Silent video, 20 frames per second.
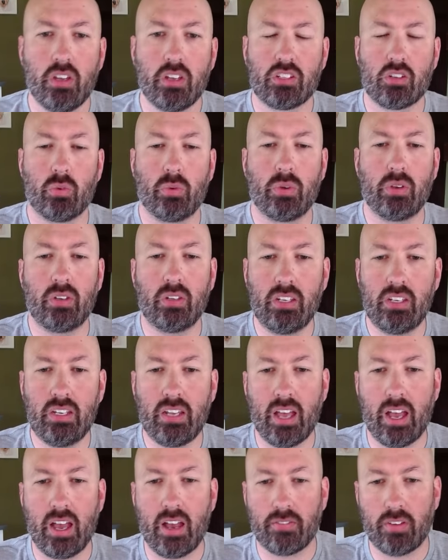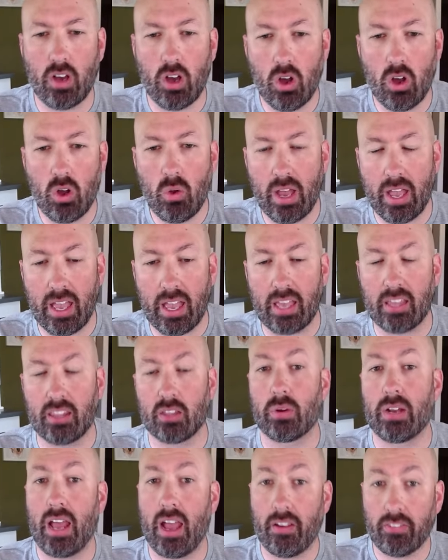So we need to have OA.
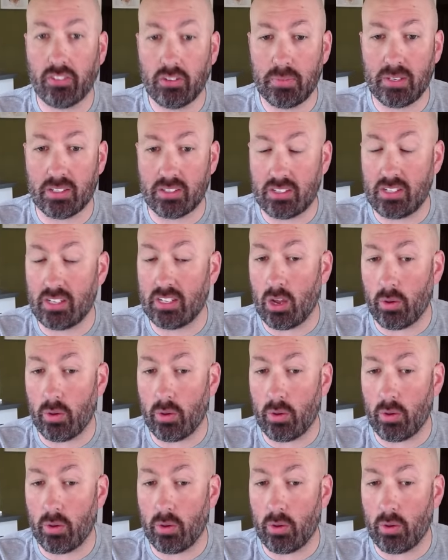There would have to be a C.